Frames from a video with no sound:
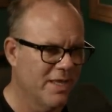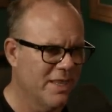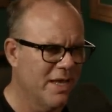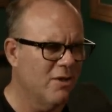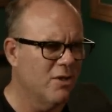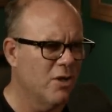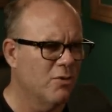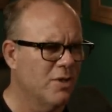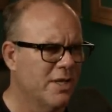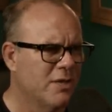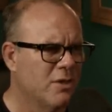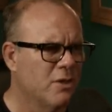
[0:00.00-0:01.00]
it and then i'll go
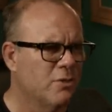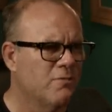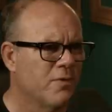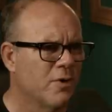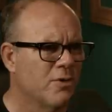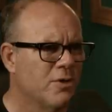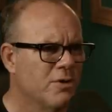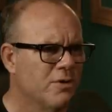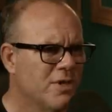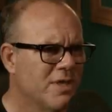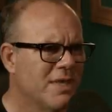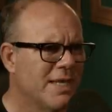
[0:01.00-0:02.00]
like a little
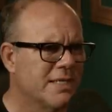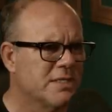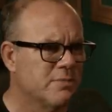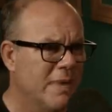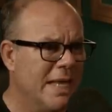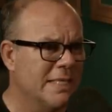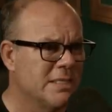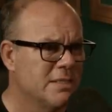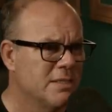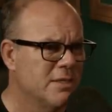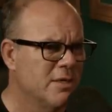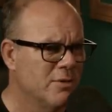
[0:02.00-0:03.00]
further than they
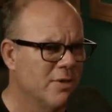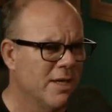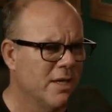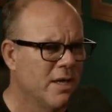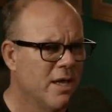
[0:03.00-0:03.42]
expect you know mm-hmm.